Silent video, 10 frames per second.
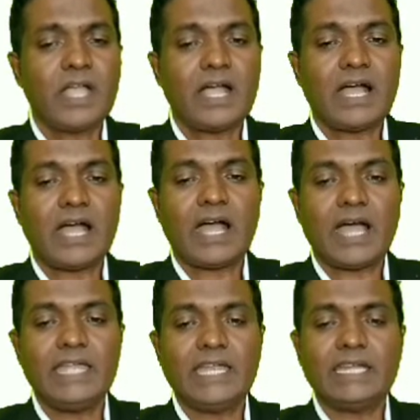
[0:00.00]
I
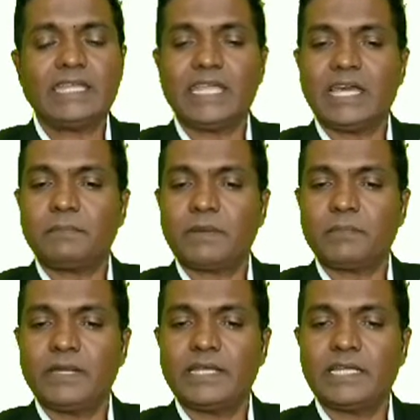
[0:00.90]
and K are
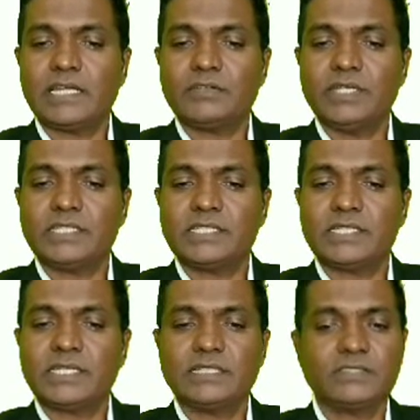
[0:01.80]
perpendicular to each
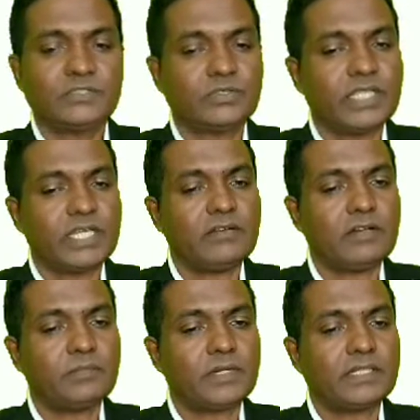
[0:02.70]
other. So their dot
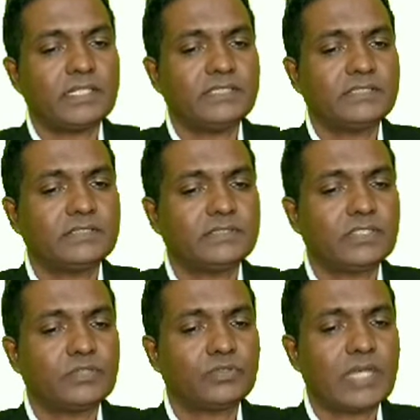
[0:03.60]
product is 0. So
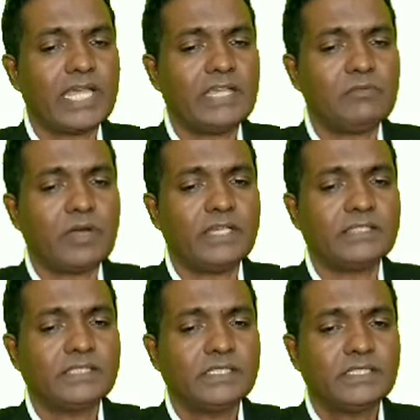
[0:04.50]
likewise,
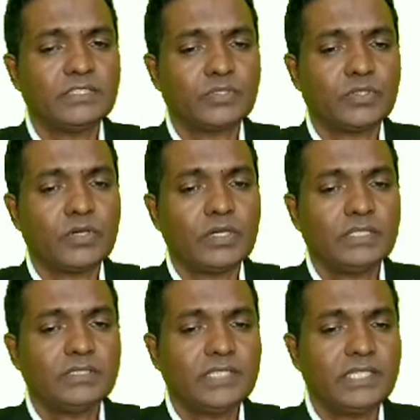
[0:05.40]
so
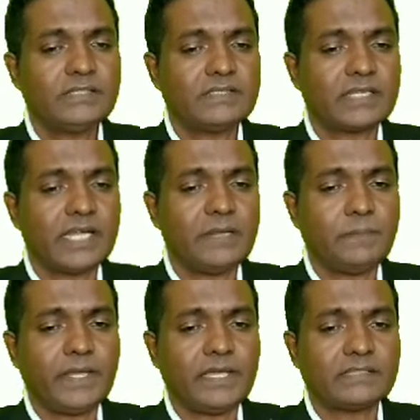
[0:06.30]
these red
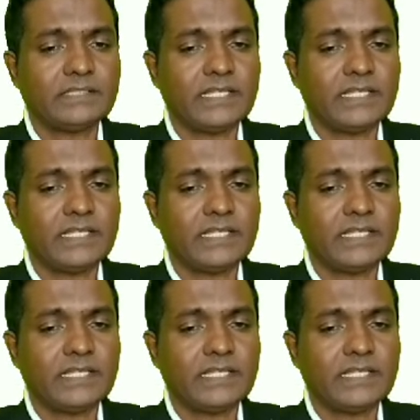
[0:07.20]
pairs, this,